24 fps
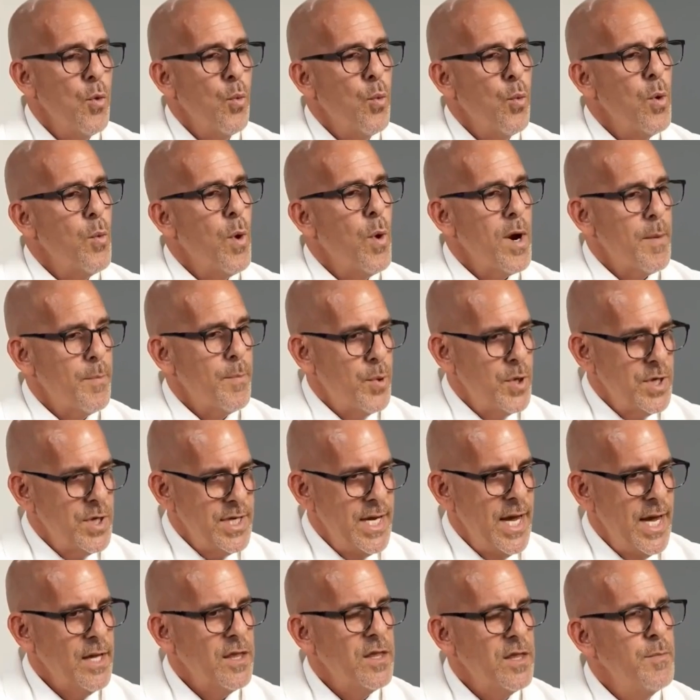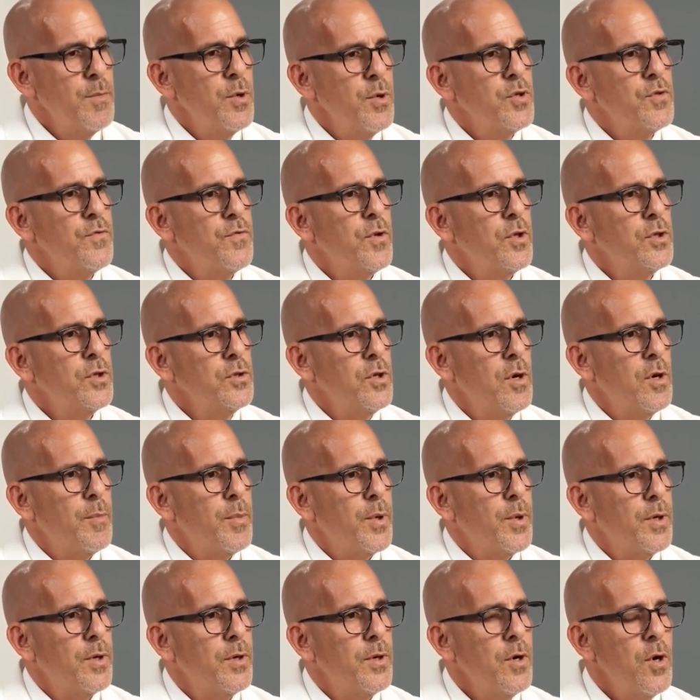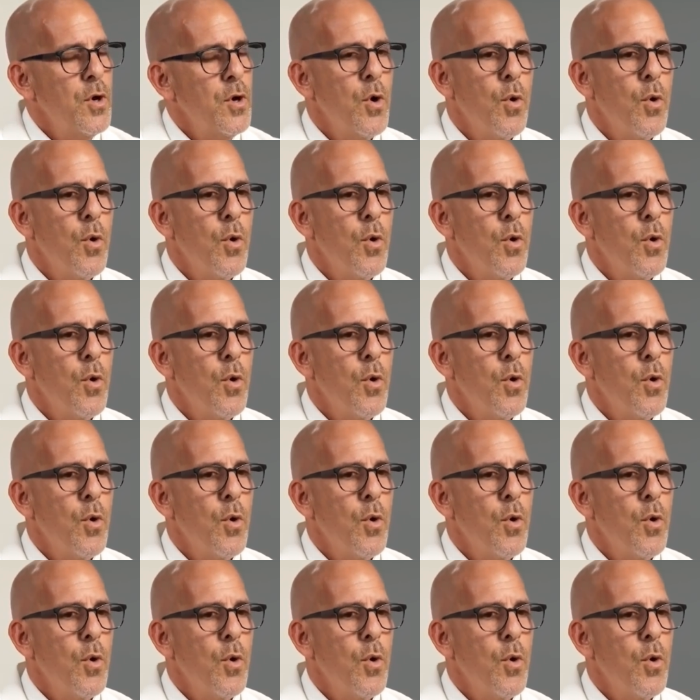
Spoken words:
We want to protect the most vulnerable.